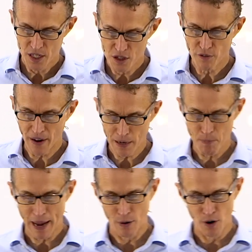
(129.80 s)
His divine
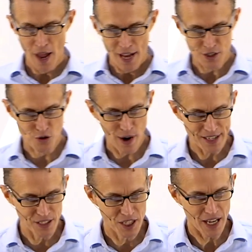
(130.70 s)
power has
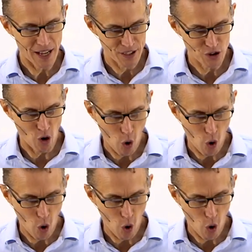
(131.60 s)
granted to us